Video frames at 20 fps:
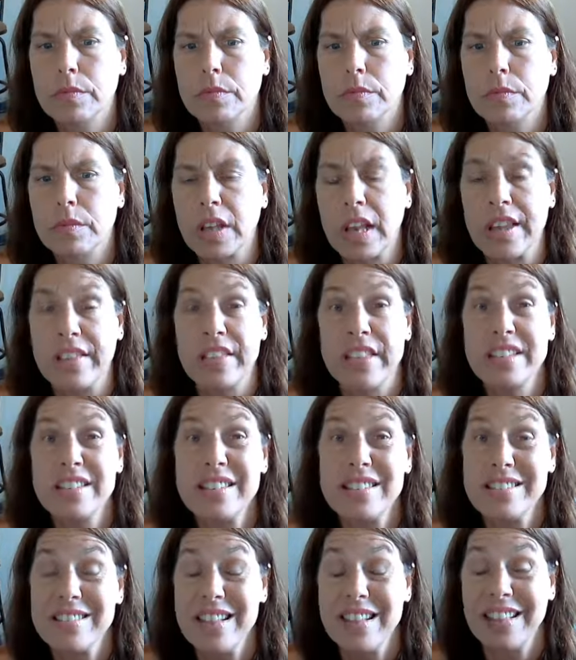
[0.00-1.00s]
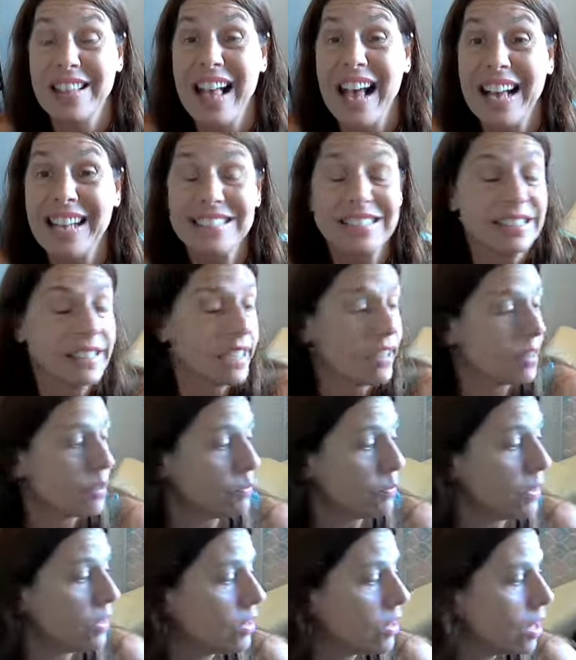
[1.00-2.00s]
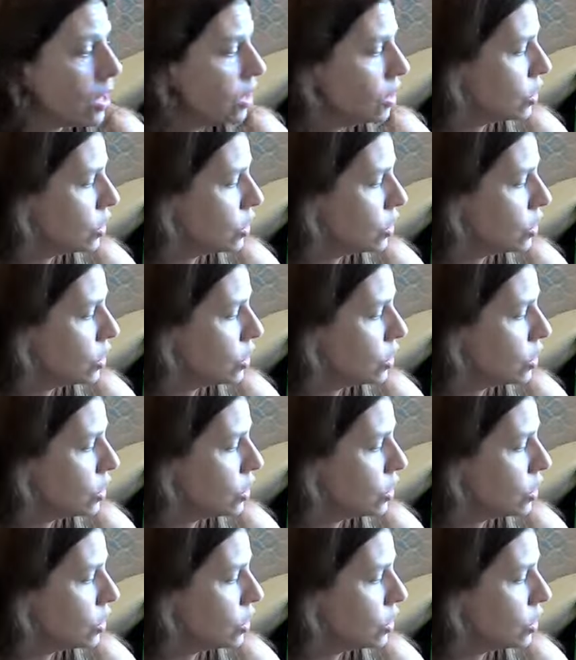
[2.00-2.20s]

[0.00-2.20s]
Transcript: Okay, this is the last day of the month.